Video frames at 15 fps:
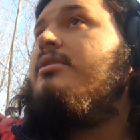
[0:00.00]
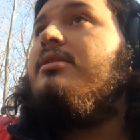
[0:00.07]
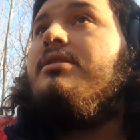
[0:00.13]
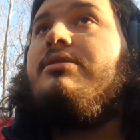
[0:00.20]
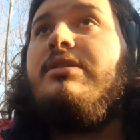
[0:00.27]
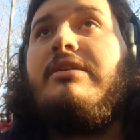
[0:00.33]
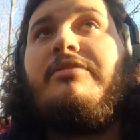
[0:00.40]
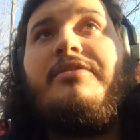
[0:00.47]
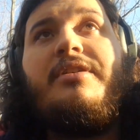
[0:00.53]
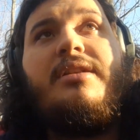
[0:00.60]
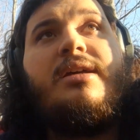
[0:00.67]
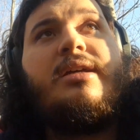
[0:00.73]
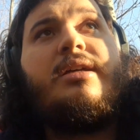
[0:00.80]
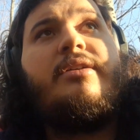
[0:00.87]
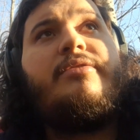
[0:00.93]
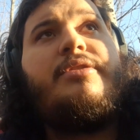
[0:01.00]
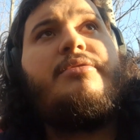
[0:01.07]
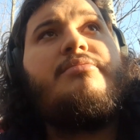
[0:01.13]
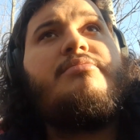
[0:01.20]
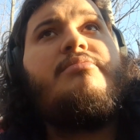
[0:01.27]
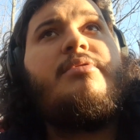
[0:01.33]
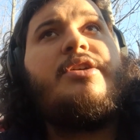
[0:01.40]
So I feel like if you
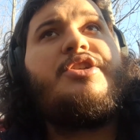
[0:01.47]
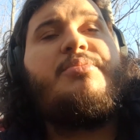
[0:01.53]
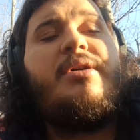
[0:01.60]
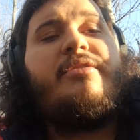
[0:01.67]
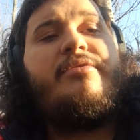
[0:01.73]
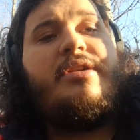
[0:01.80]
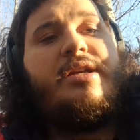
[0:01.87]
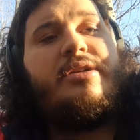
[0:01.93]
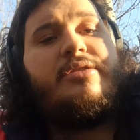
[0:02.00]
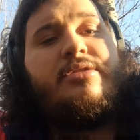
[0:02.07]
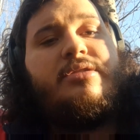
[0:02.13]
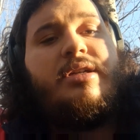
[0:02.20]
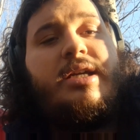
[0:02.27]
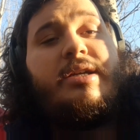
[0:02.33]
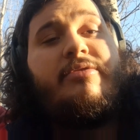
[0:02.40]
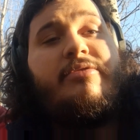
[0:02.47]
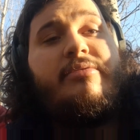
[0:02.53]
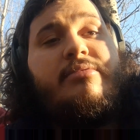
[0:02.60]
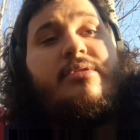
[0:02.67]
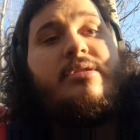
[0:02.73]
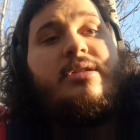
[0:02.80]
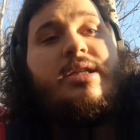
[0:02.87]
watch my videos, I
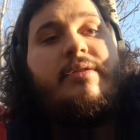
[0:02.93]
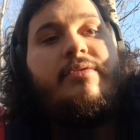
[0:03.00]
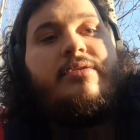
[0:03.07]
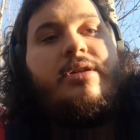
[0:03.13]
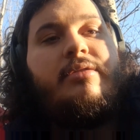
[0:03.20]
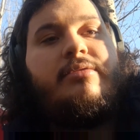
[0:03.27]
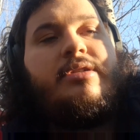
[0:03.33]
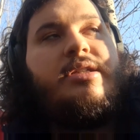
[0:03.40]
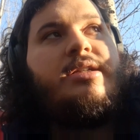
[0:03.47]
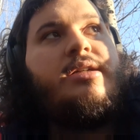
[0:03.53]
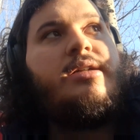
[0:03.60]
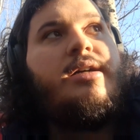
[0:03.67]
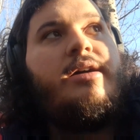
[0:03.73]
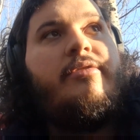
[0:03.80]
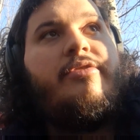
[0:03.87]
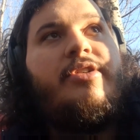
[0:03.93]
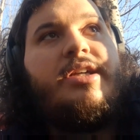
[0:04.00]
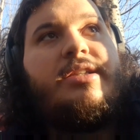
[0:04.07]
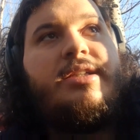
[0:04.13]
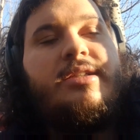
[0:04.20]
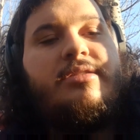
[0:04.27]
give conflicting